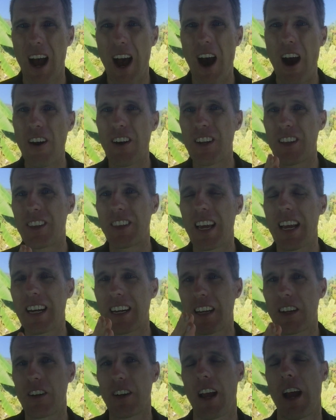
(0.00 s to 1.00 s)
Only then
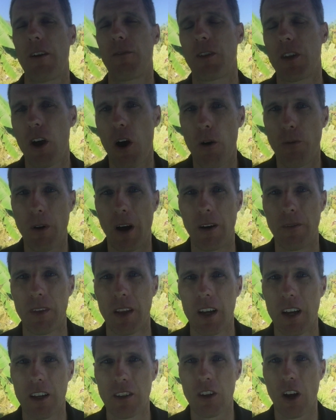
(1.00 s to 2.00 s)
can you have the offer.
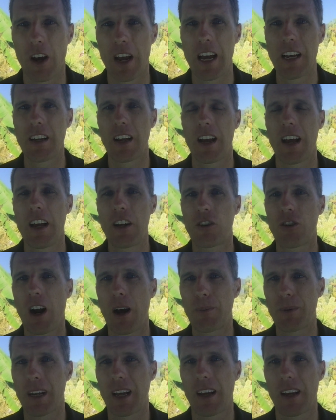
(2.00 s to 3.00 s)
So
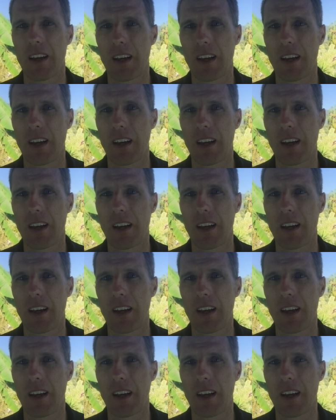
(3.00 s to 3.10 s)
interrupt,